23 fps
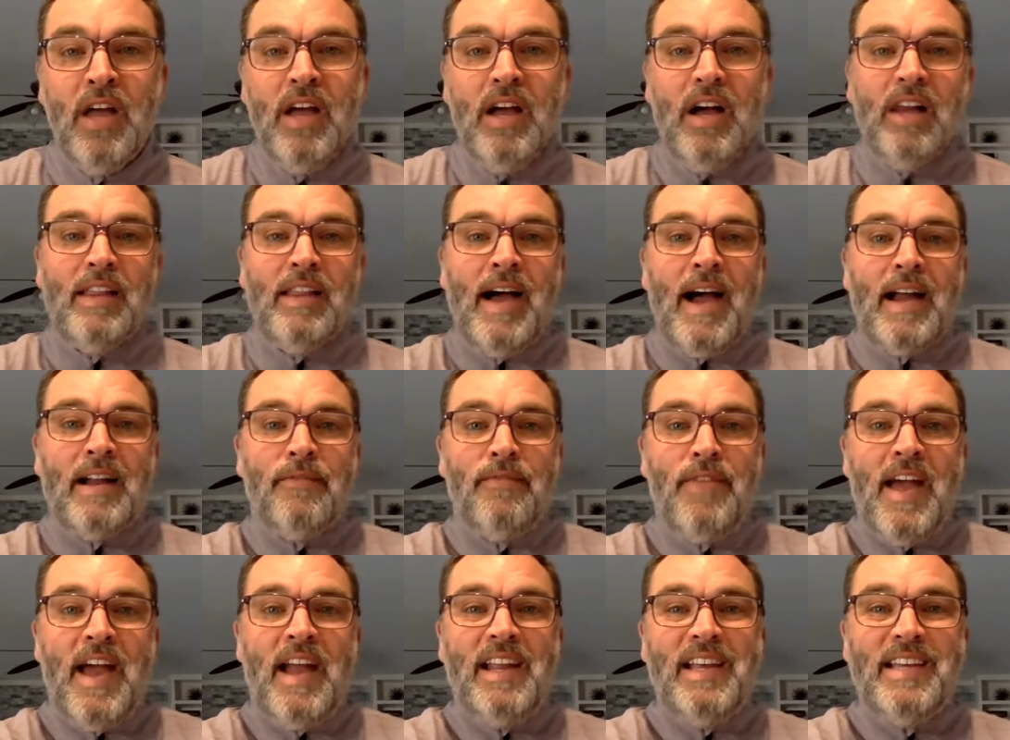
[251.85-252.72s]
a lot of
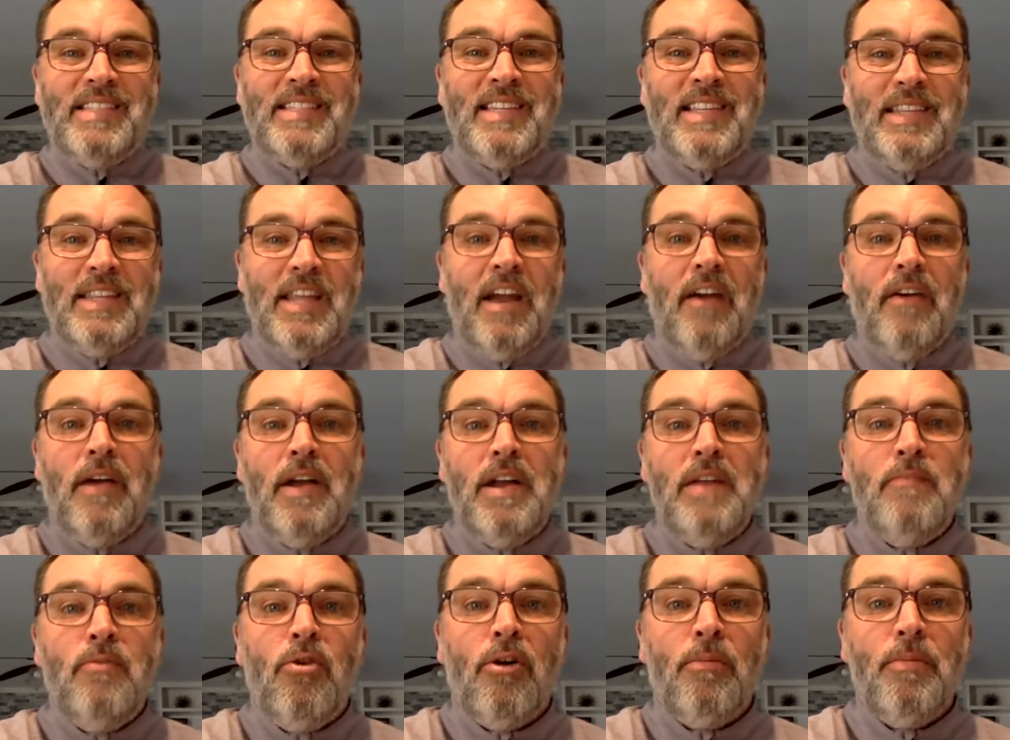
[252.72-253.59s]
that isn't there
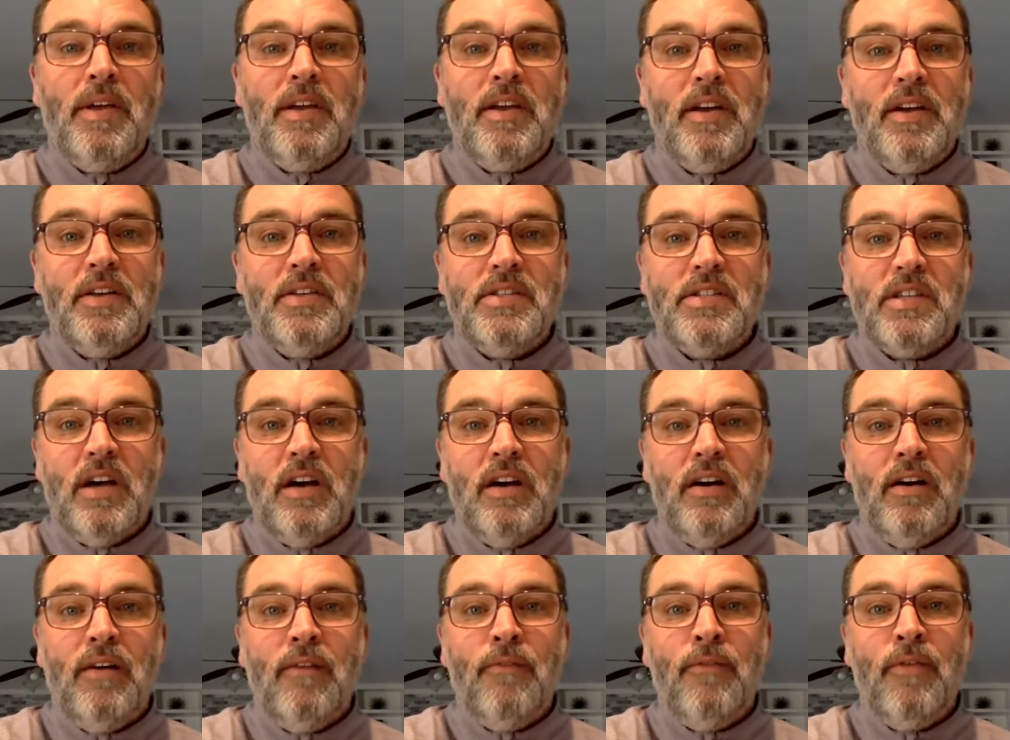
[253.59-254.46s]
anymore because
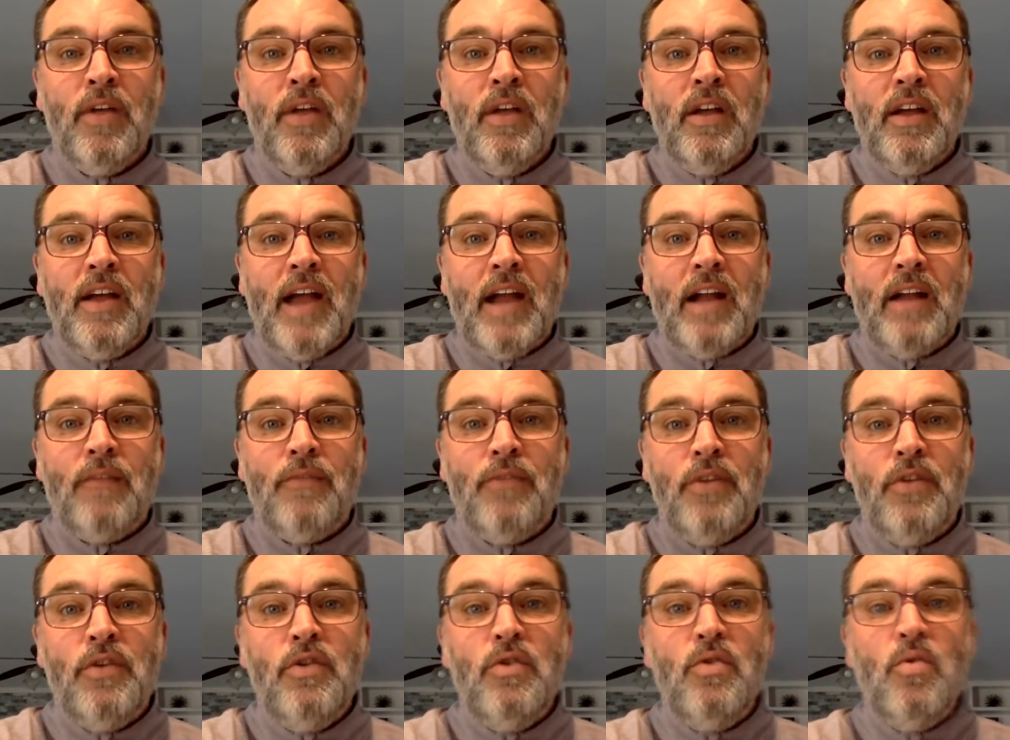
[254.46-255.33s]
of kind of the
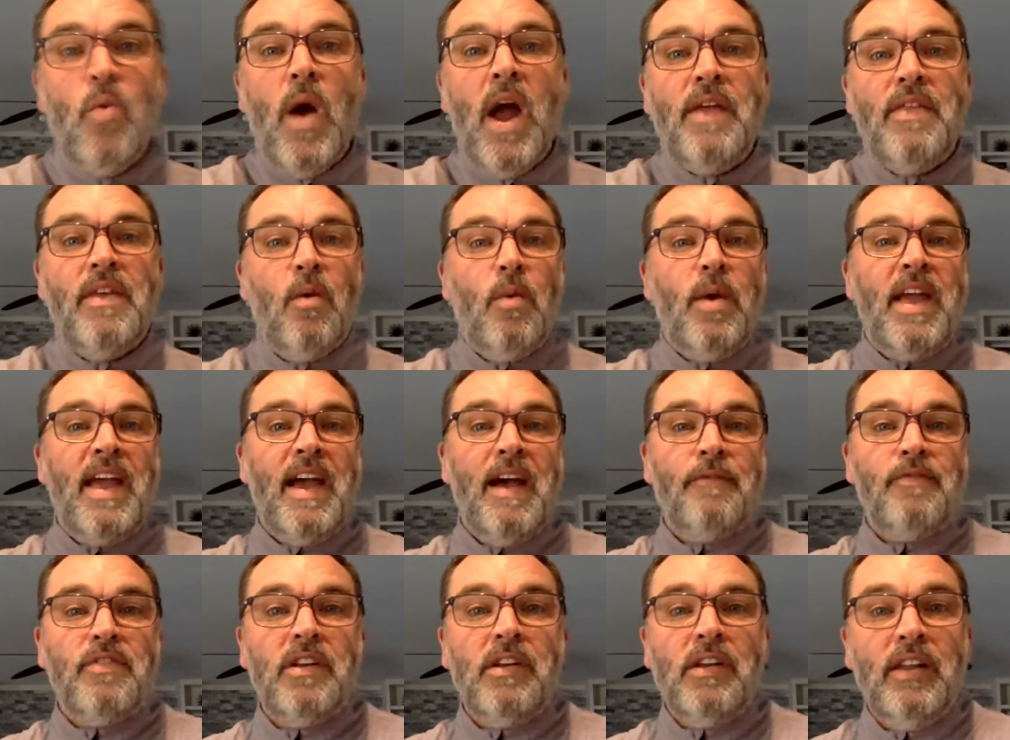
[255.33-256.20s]
new way that we
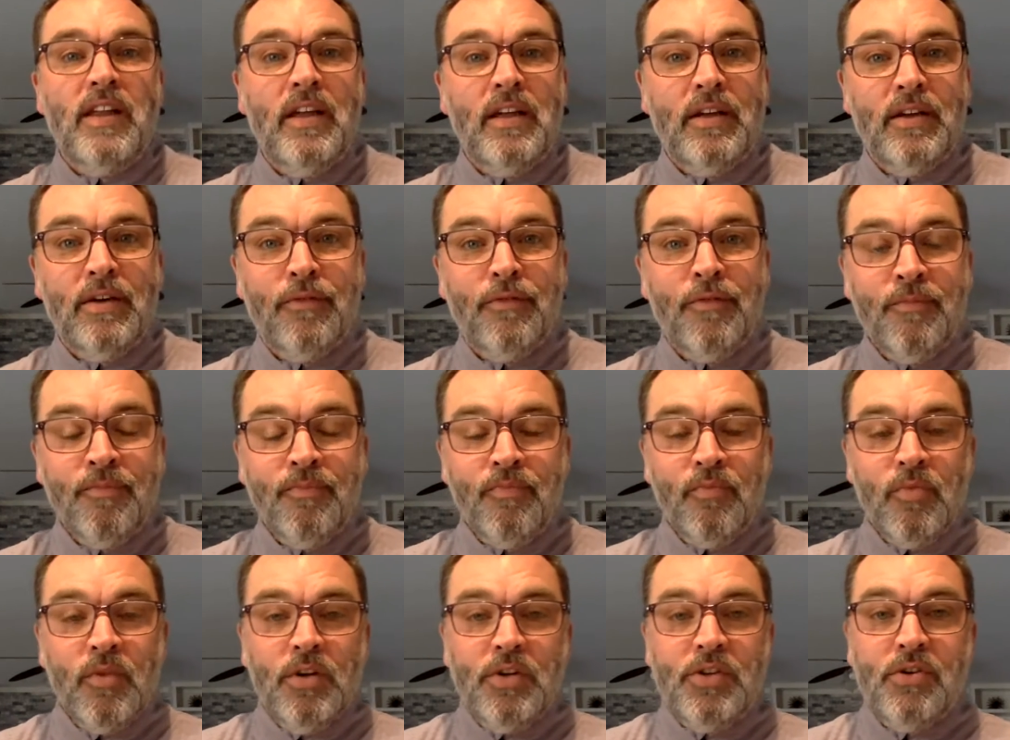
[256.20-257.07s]
have to live
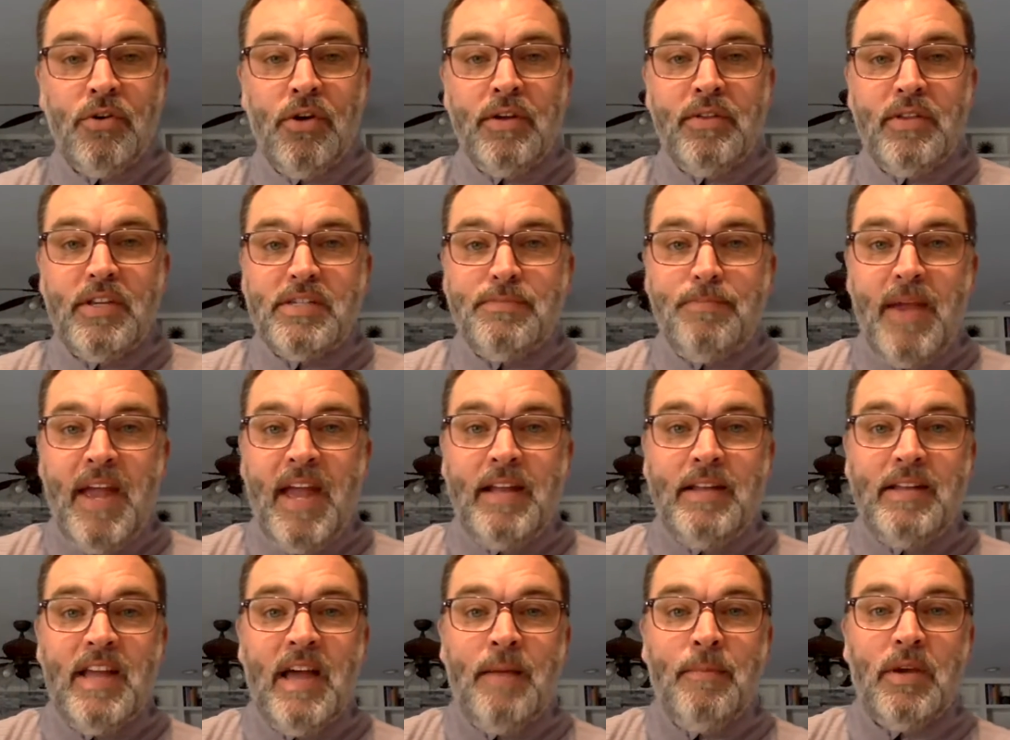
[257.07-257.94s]
during this
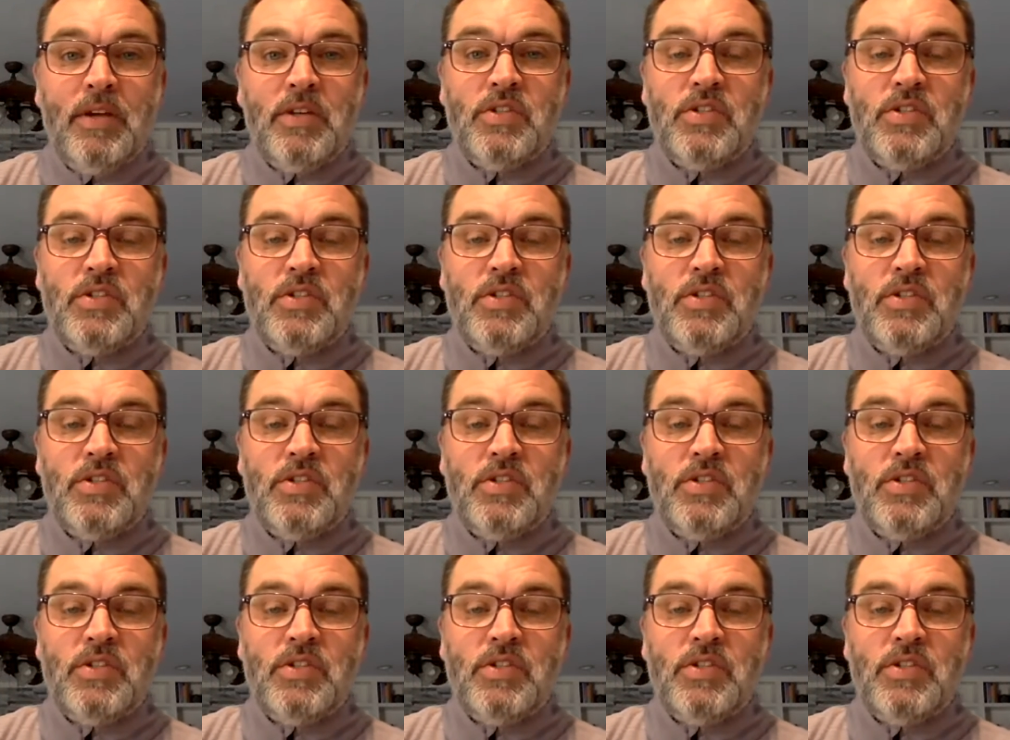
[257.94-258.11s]
pandemic.